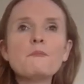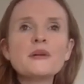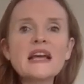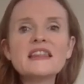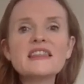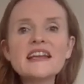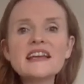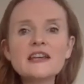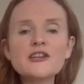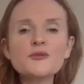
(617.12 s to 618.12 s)
But I
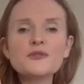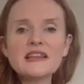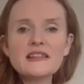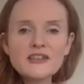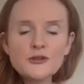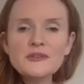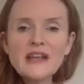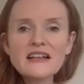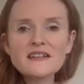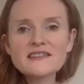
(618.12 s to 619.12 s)
think that you you
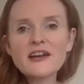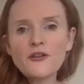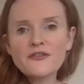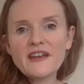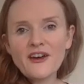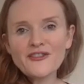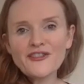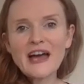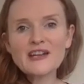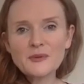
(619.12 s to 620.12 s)
nailed it on the on the
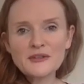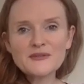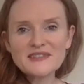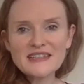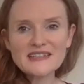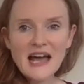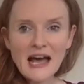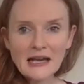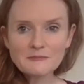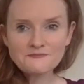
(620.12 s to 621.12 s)
head when you said
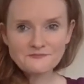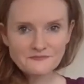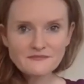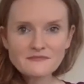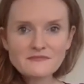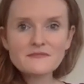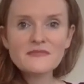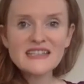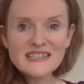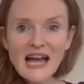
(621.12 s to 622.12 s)
time.
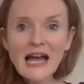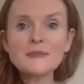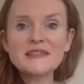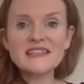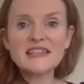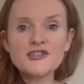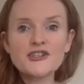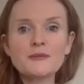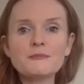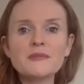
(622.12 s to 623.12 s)
Time is the
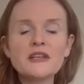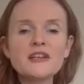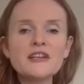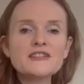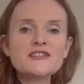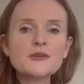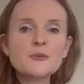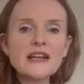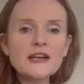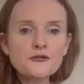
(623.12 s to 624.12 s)
issue. So
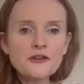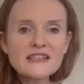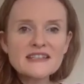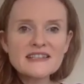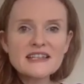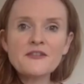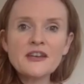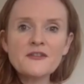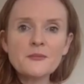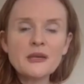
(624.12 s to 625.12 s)
when I create a
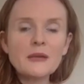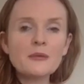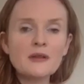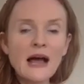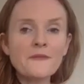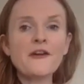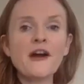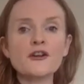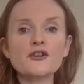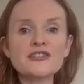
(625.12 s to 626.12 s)
CV for people, I'm
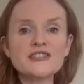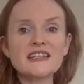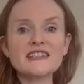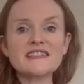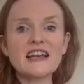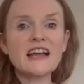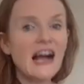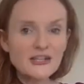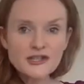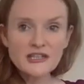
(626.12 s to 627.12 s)
very honest and I say,
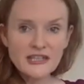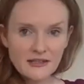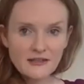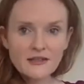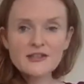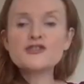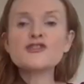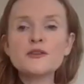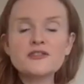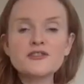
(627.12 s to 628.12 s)
actually, there's
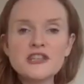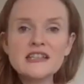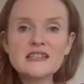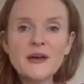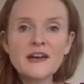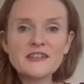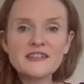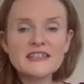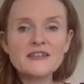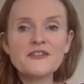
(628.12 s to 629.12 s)
no such thing as a perfect
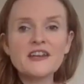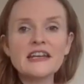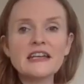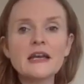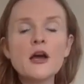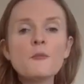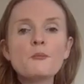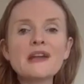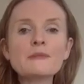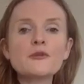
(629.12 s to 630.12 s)
CV,
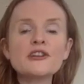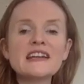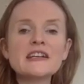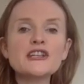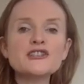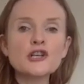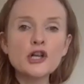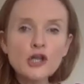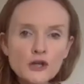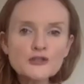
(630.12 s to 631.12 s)
but I'm going to get it as
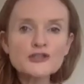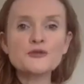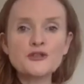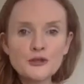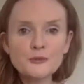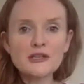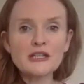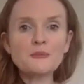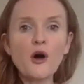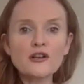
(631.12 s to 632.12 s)
close to as
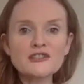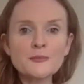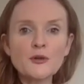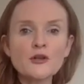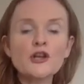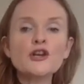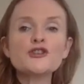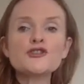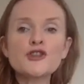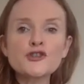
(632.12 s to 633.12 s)
humanly possible
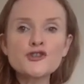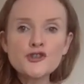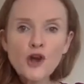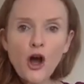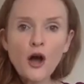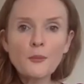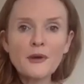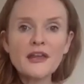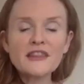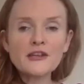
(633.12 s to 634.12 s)
to the job
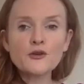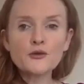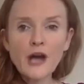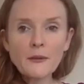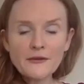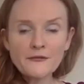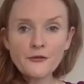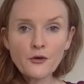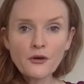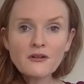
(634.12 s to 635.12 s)
that you're going
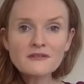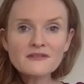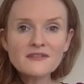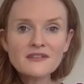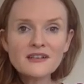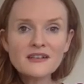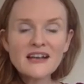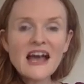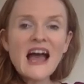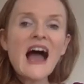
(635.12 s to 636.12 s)
for.
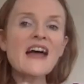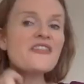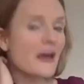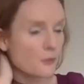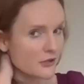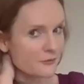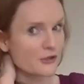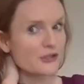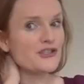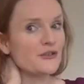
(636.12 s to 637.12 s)
And then what I'm
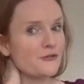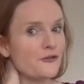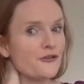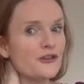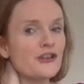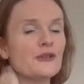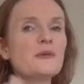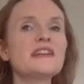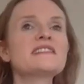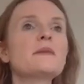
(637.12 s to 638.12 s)
going to do for you
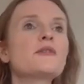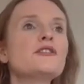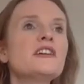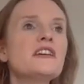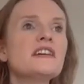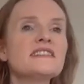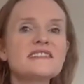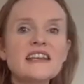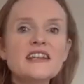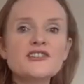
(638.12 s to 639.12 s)
is I'm going to
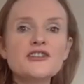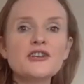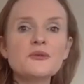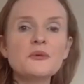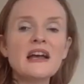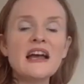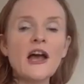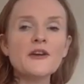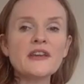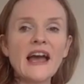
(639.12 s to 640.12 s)
say to you,
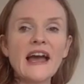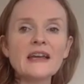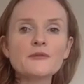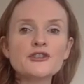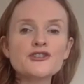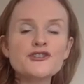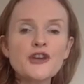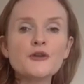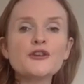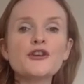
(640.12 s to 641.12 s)
okay, I'm going to show
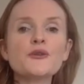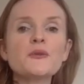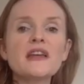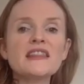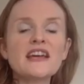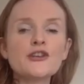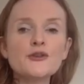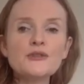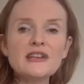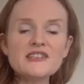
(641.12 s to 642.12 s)
you that
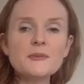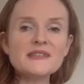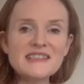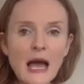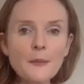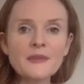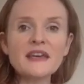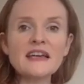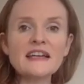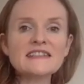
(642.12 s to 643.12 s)
you need to adapt
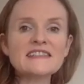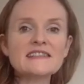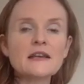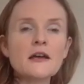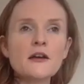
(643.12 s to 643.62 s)
this.